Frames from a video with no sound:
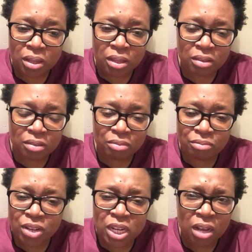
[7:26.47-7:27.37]
it's
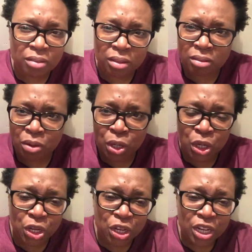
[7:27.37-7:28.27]
reach out and
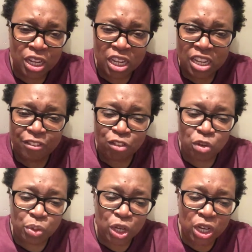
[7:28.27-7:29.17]
touch. If you
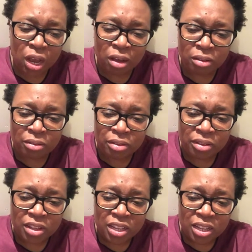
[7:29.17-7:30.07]
know a child
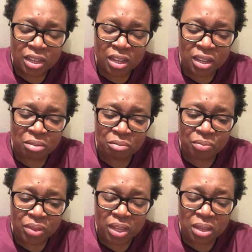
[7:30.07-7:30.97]

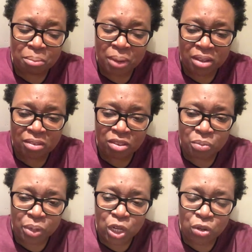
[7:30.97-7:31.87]
in a bad
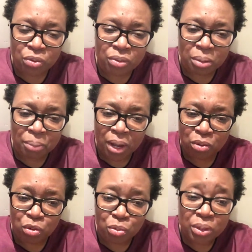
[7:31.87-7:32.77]
situation or in a bad
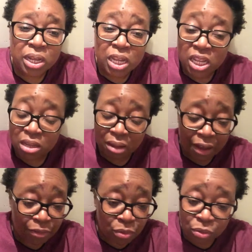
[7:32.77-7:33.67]
home,
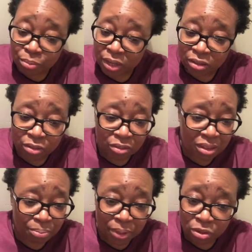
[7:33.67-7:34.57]
I've told my son,
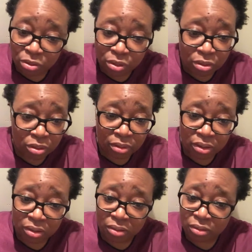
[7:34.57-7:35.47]
speak to the
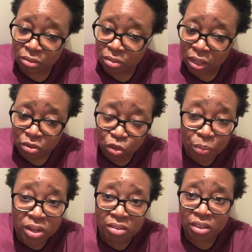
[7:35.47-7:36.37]
authorities. There are so
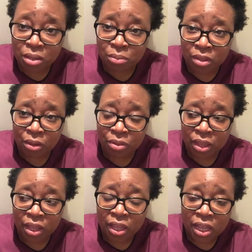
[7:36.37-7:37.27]
many schemes out
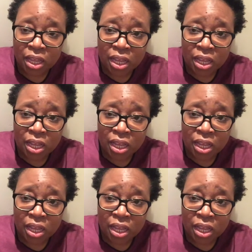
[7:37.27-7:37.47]
there,